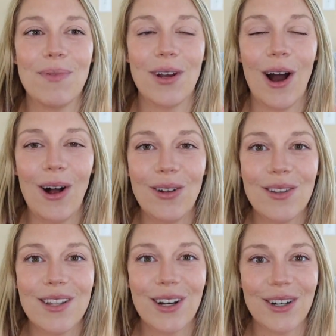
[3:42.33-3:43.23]

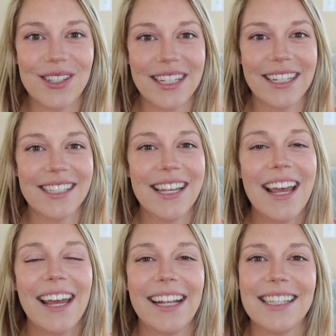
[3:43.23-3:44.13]
called the nurses
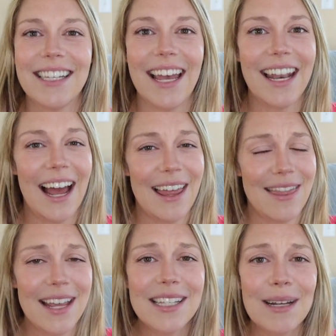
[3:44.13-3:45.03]
and said, I
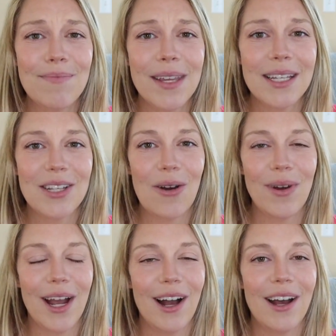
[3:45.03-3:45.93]
think something's
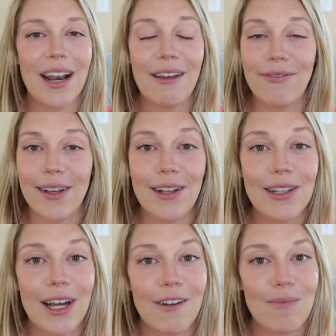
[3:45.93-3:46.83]
going on. I feel a
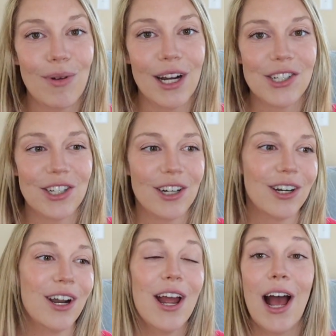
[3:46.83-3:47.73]
lot of pressure.